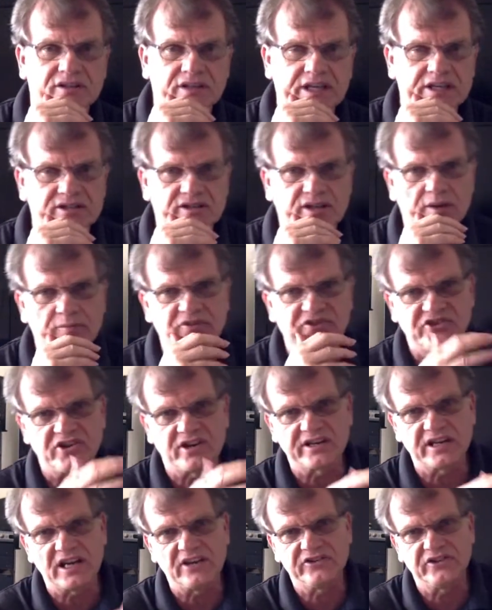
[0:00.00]
Each time it's
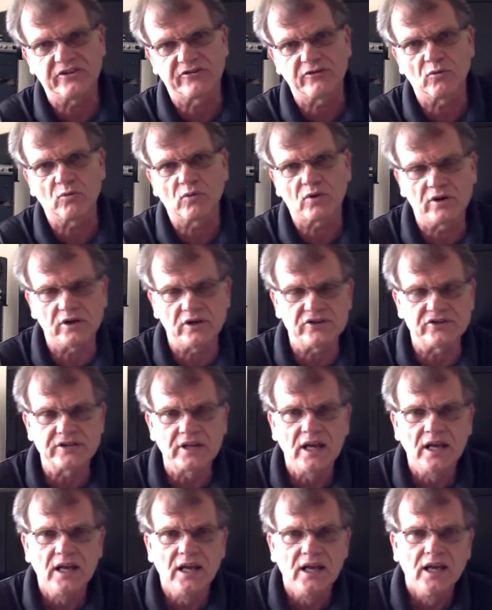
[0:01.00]
sung, it has different words.
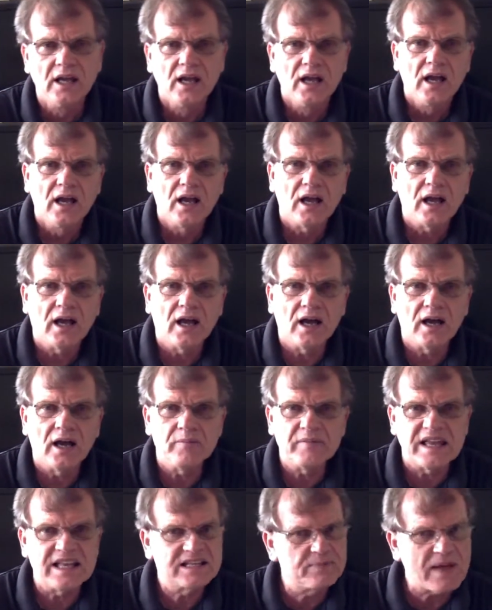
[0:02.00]

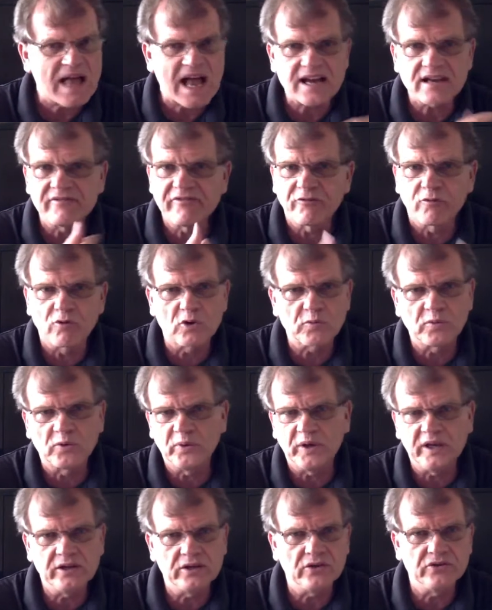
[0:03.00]
It's back and forth
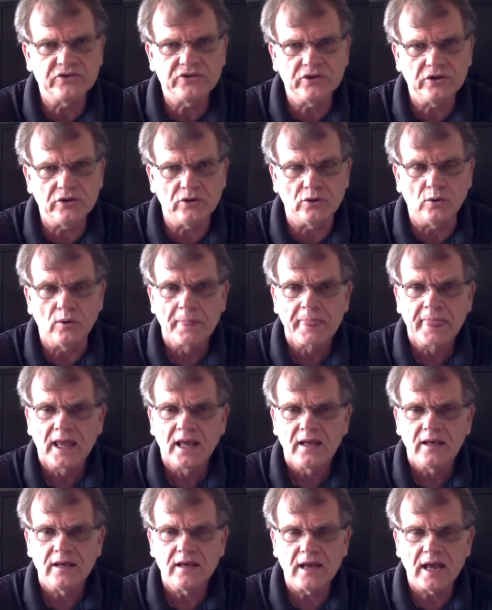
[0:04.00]
between those two.
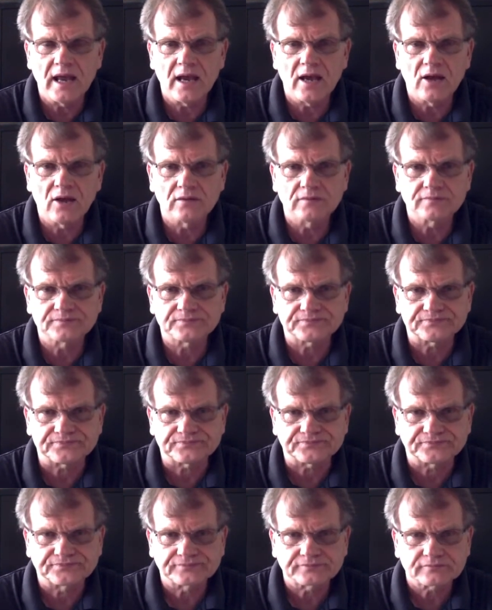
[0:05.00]
Now,
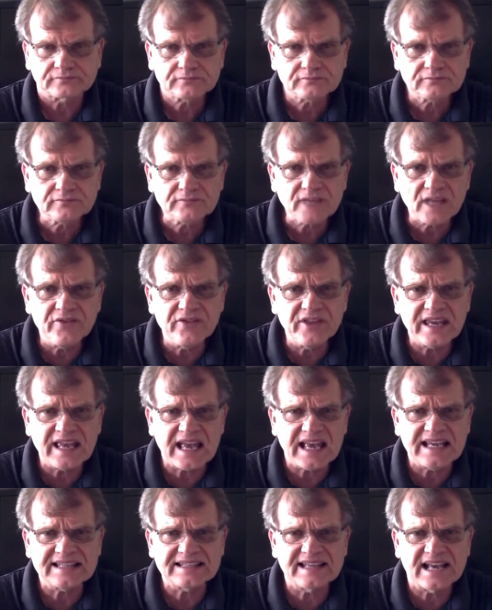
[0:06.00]
the
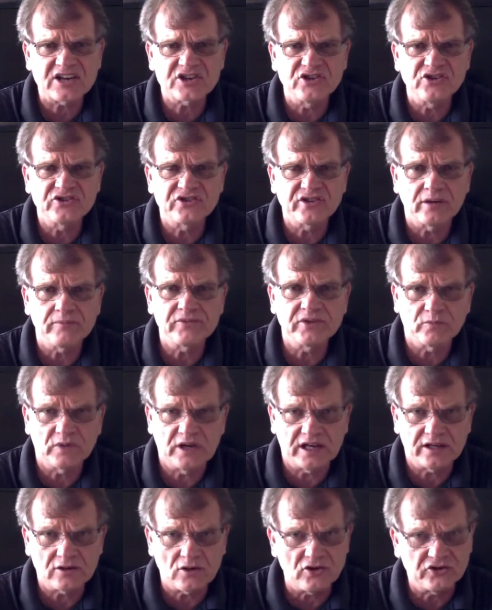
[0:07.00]
A section, when
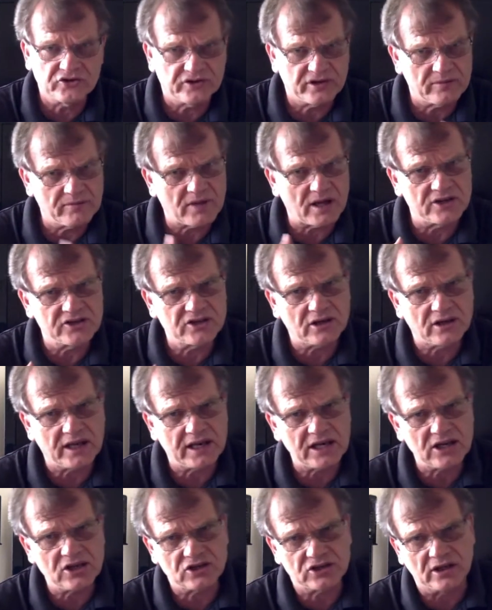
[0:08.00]
it goes to the
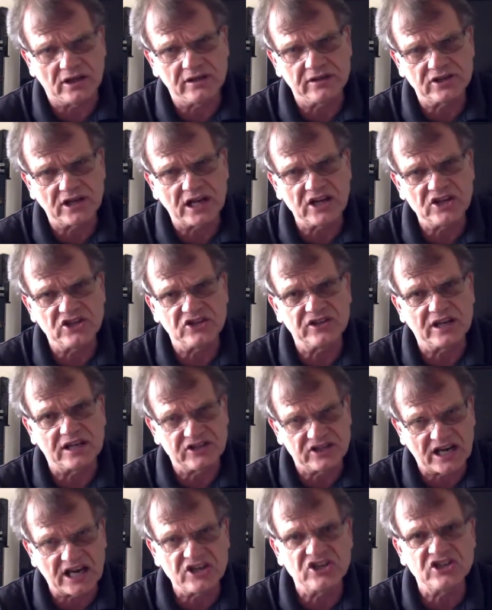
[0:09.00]
modulation, it
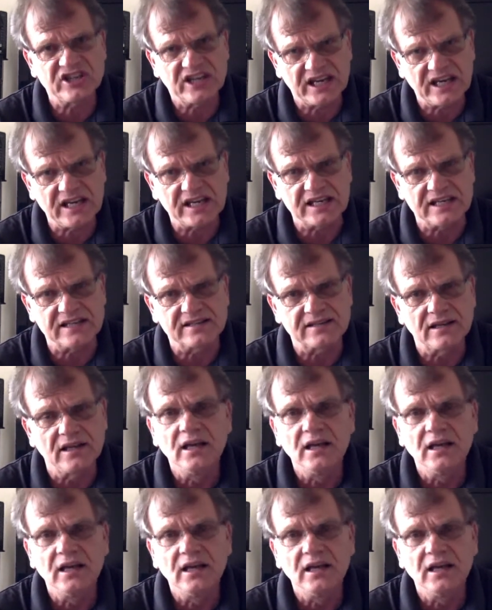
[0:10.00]
changes keys.